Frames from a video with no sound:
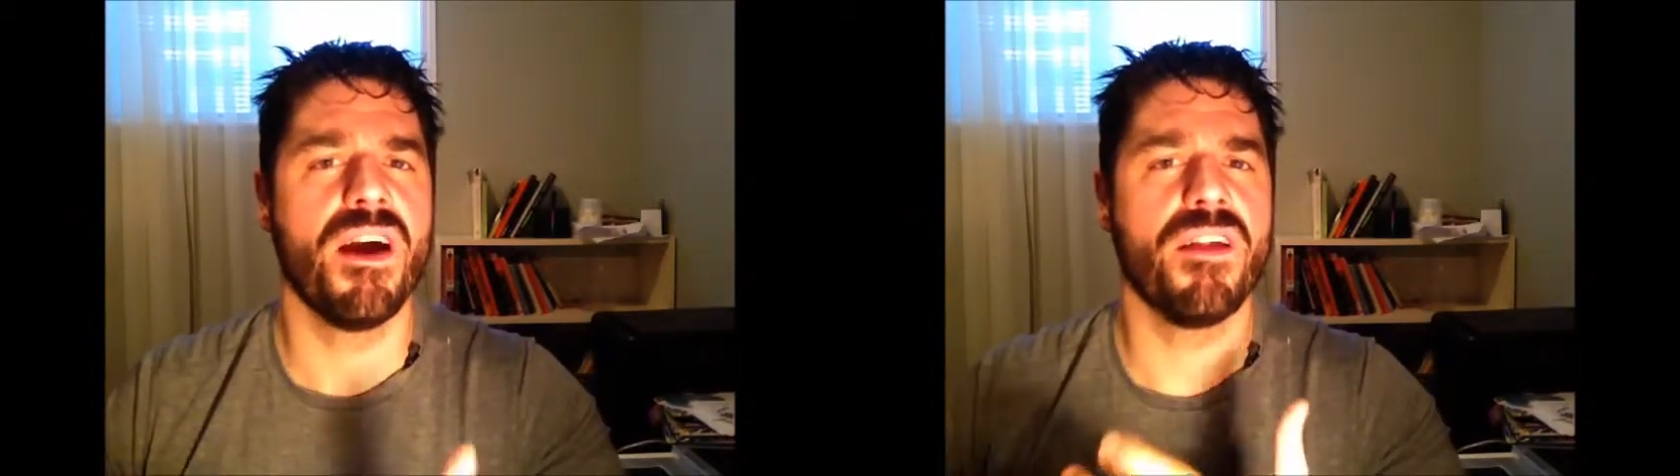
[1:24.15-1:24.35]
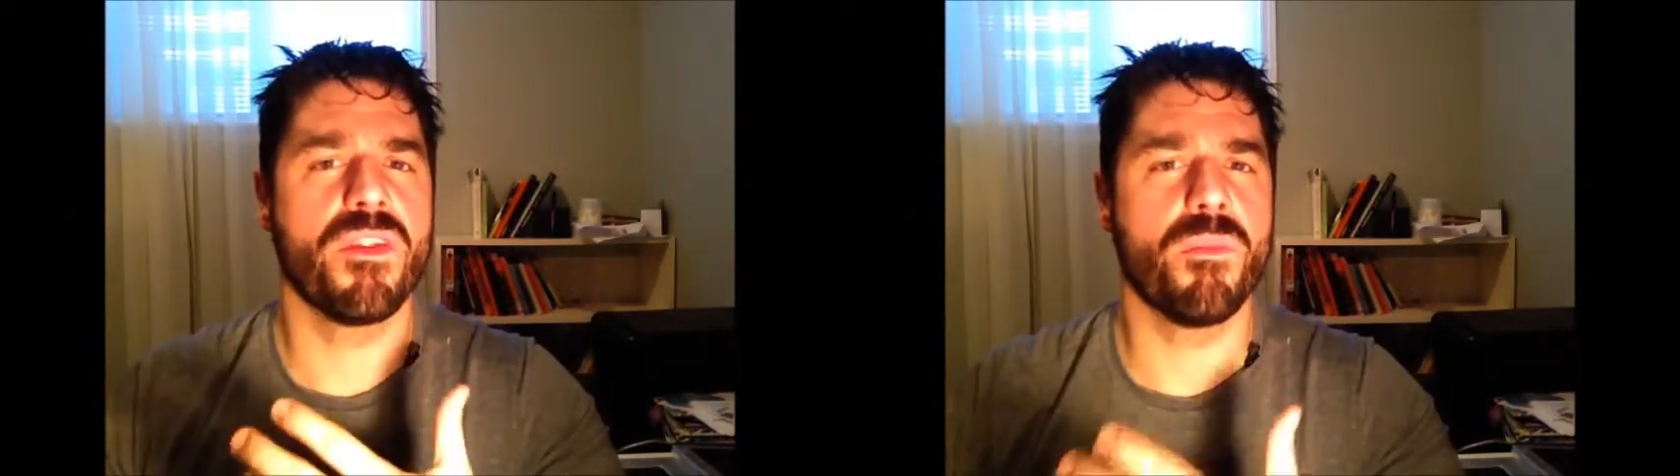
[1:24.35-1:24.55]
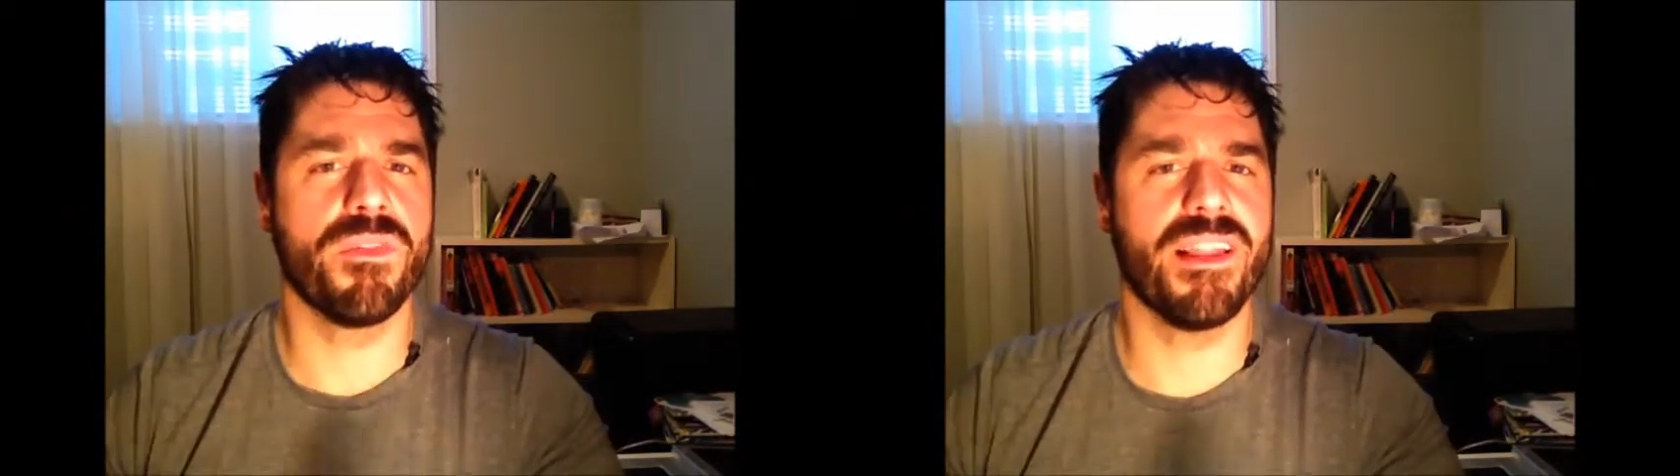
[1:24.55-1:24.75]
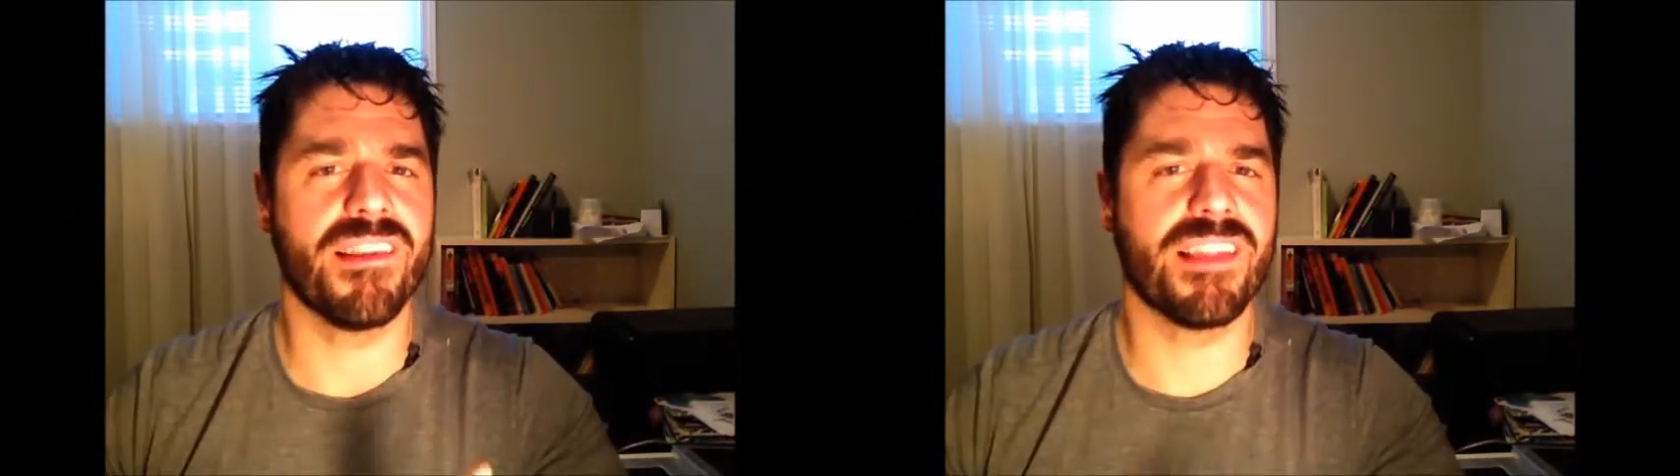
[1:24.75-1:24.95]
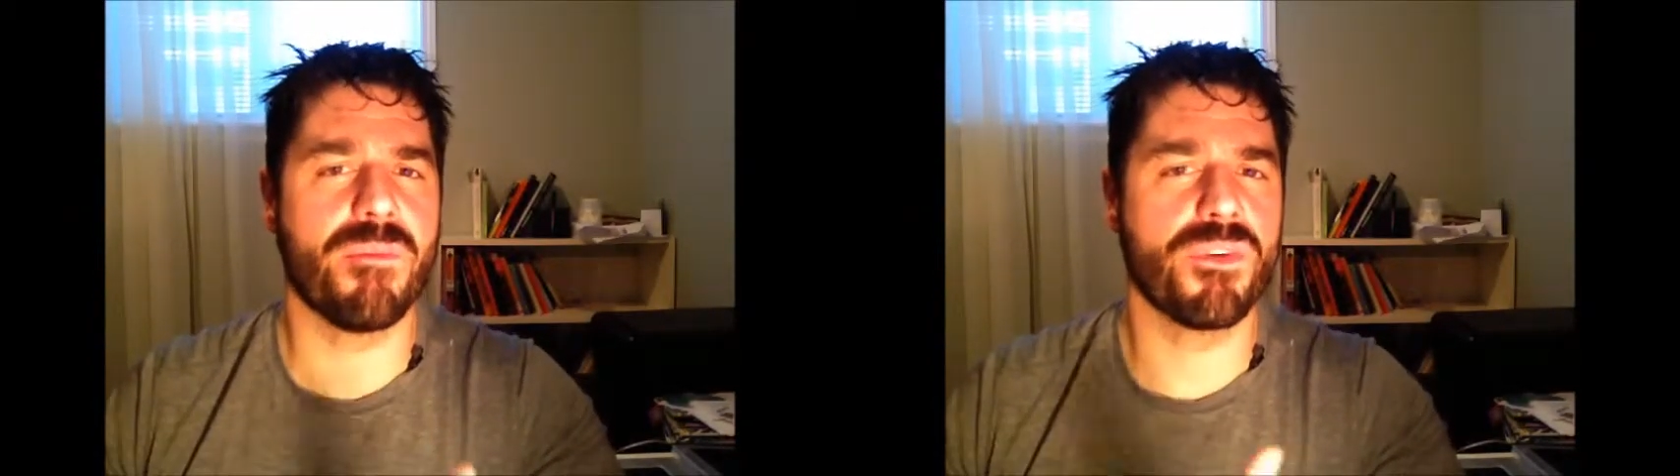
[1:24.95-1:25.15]
the, the
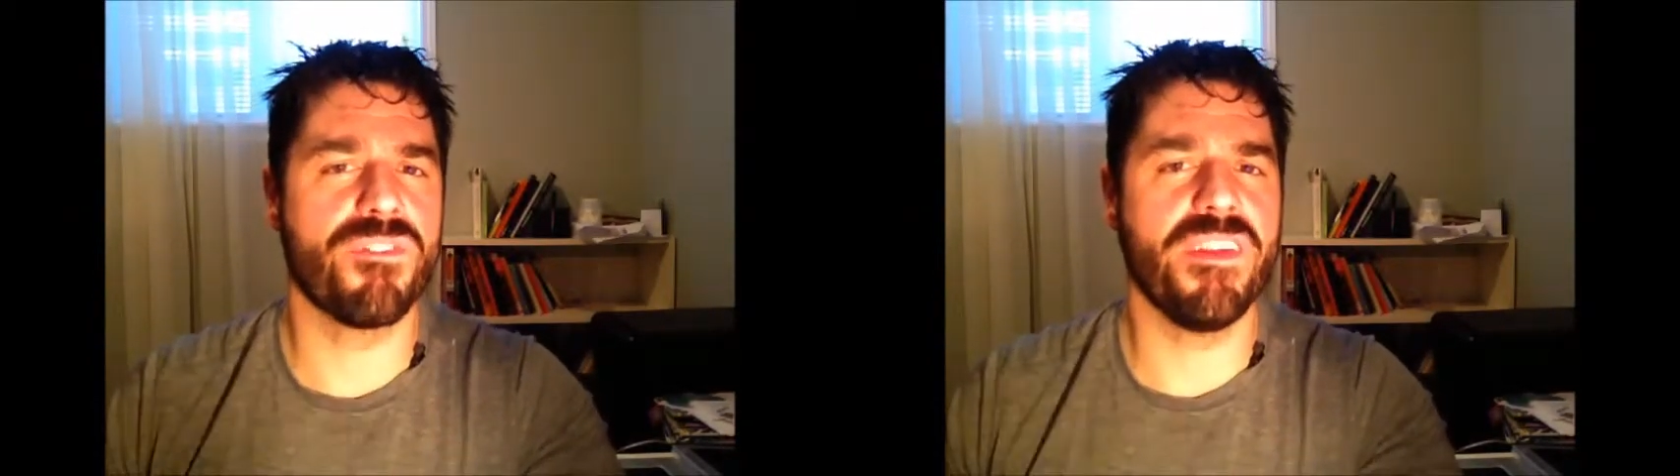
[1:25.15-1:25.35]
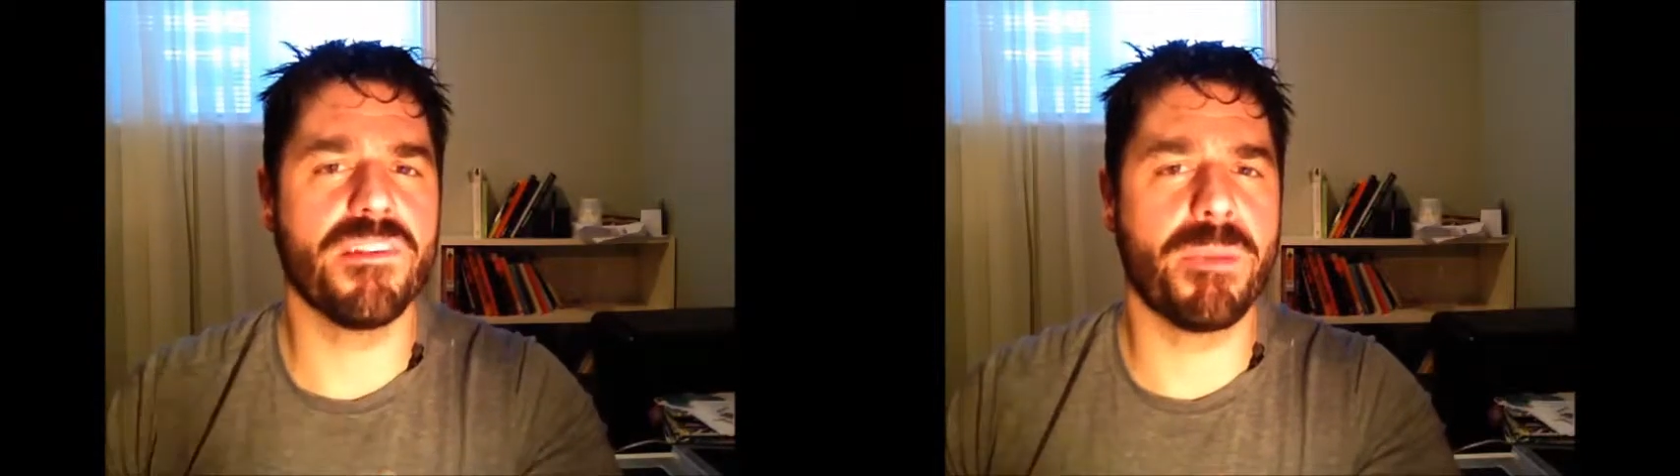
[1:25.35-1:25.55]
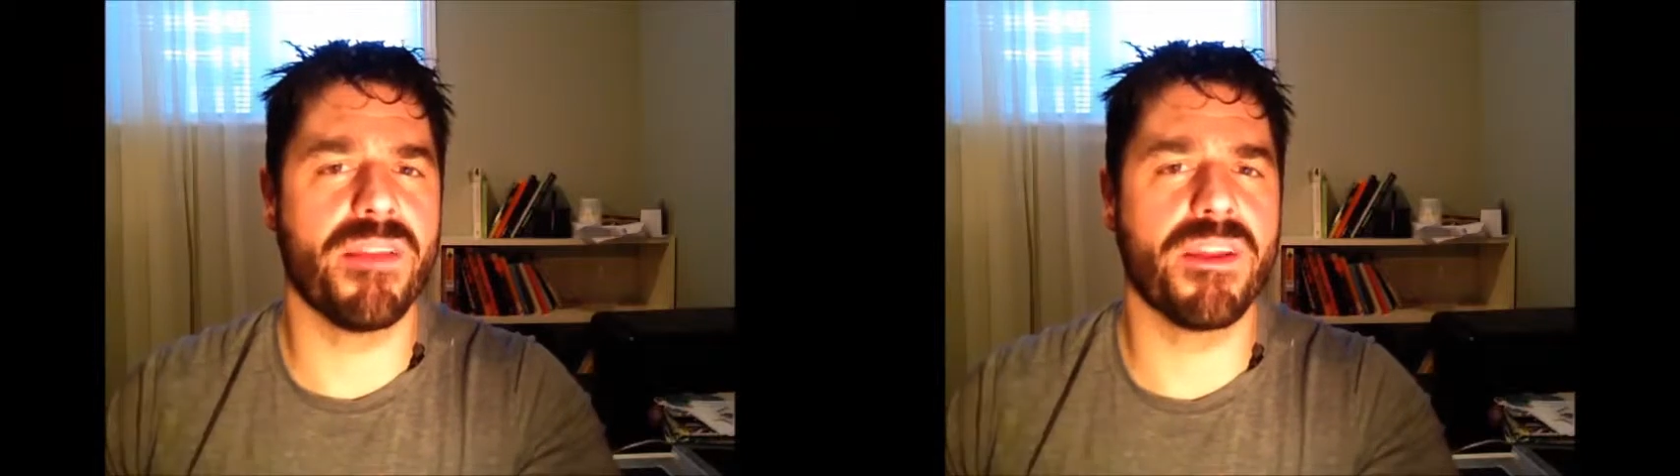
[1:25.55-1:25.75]
less time your feet spend on